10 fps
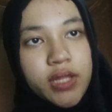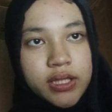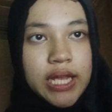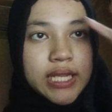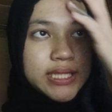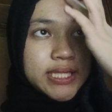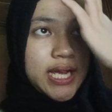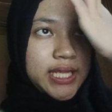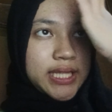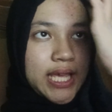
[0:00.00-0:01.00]
Then
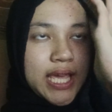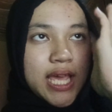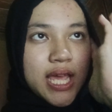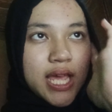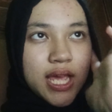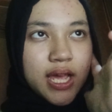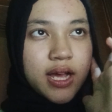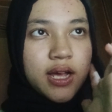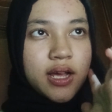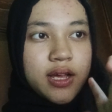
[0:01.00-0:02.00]
secondly,
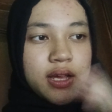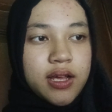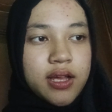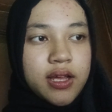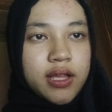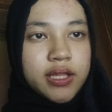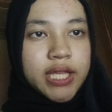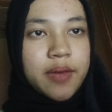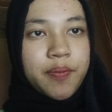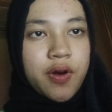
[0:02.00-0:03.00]
they